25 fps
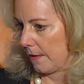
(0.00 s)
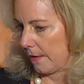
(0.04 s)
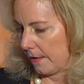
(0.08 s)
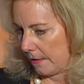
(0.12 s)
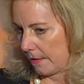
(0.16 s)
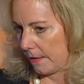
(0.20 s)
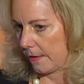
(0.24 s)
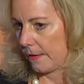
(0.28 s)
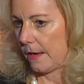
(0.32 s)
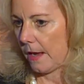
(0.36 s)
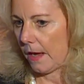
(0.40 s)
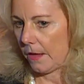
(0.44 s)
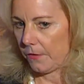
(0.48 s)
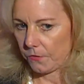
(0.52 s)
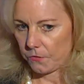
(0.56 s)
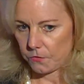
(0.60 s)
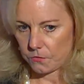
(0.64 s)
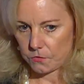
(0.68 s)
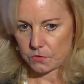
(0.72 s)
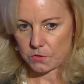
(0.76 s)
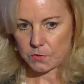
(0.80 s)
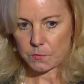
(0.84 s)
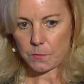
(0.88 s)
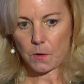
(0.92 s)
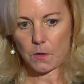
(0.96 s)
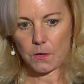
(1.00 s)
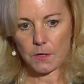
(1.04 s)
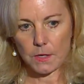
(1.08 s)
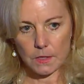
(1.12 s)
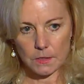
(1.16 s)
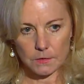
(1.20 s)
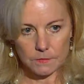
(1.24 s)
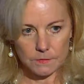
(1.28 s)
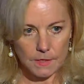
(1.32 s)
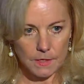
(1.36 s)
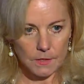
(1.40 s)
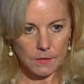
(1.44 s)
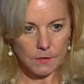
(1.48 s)
again, through smart
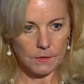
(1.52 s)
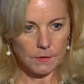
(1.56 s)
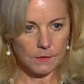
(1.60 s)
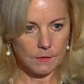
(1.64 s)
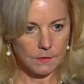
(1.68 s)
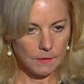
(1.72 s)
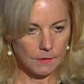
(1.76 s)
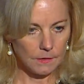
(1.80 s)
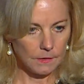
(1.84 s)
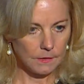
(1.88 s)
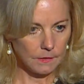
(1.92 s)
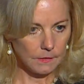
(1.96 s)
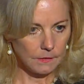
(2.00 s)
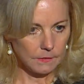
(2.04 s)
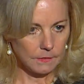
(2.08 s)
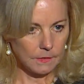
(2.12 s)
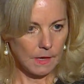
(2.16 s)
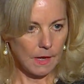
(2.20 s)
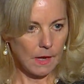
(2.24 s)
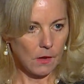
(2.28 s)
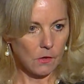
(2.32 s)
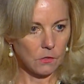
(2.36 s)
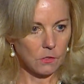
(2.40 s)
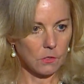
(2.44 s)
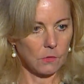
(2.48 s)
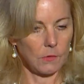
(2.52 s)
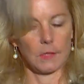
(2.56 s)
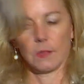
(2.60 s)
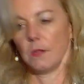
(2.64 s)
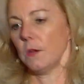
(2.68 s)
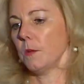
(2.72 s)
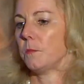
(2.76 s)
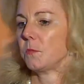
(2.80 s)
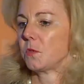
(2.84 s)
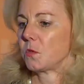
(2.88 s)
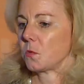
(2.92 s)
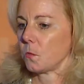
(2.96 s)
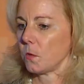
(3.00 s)
elevator or
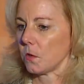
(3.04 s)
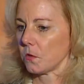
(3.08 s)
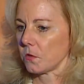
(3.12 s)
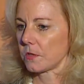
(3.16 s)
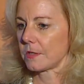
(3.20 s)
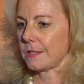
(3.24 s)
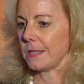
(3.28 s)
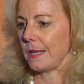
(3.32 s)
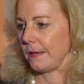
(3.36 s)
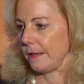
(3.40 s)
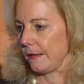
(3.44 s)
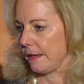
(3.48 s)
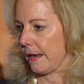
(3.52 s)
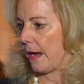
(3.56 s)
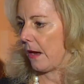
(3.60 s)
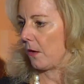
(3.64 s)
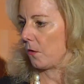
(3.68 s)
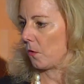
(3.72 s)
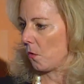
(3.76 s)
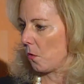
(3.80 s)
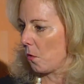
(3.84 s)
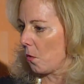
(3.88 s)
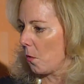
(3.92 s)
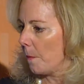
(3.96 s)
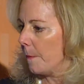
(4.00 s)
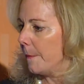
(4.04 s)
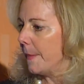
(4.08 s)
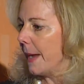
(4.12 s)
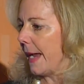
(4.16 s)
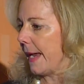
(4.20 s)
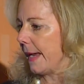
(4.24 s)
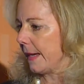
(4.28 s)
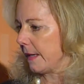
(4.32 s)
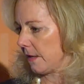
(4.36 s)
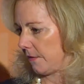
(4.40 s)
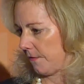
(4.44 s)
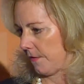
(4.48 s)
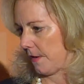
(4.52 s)
algorithms, we'll send down a whole
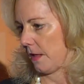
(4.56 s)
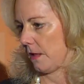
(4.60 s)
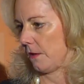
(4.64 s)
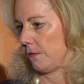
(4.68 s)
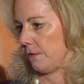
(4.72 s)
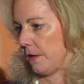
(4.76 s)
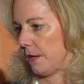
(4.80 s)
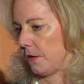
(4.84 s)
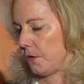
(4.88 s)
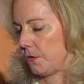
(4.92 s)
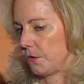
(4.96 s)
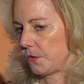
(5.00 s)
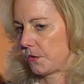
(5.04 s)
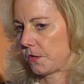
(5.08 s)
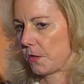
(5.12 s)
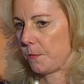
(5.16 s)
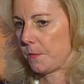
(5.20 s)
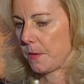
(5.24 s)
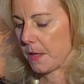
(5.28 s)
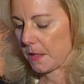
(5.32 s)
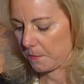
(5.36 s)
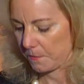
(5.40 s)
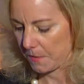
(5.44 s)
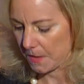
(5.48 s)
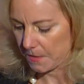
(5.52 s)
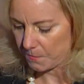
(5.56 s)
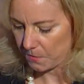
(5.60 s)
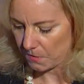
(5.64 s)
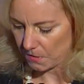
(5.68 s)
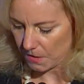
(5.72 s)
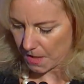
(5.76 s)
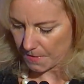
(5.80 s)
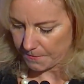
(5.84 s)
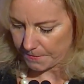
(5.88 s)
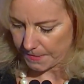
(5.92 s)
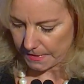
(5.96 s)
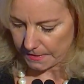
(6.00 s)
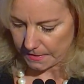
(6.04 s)
bank of elevators to pick people
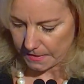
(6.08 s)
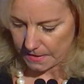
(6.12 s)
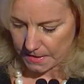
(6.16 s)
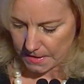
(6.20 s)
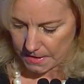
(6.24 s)
up. And